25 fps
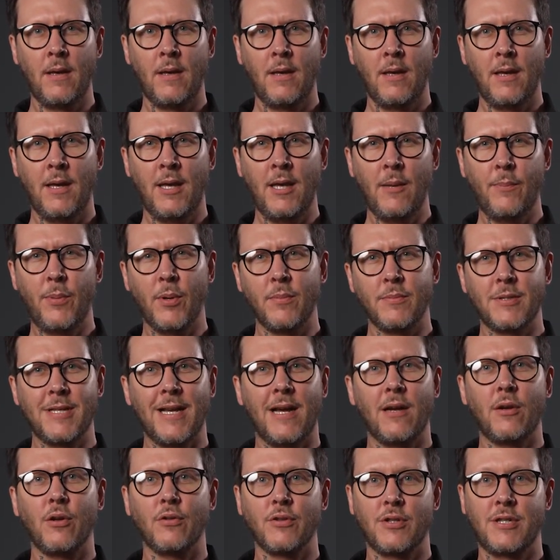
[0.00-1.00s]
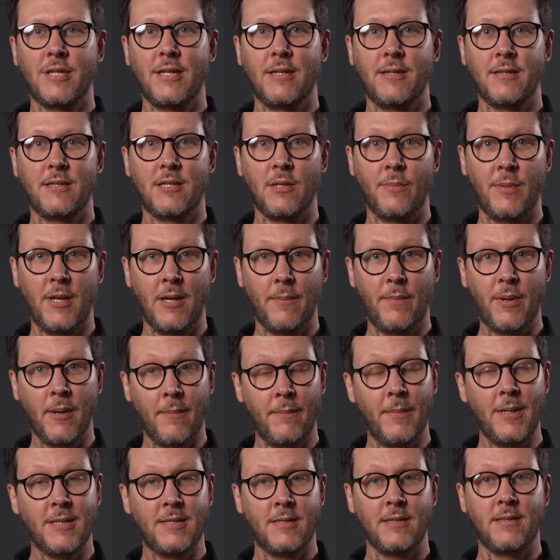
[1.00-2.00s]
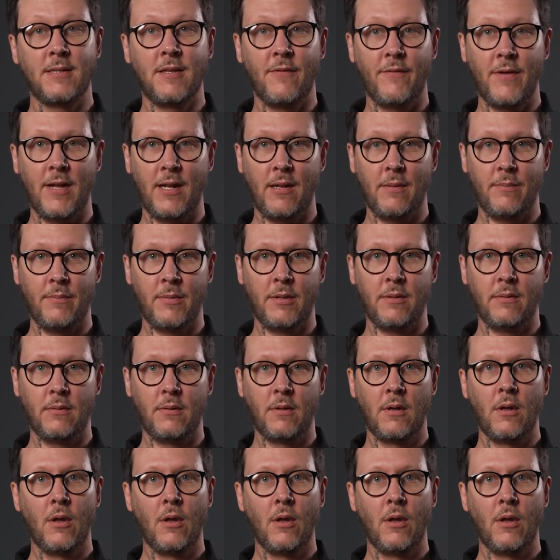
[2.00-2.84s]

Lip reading: Heat pumps are considered to be a permitted development,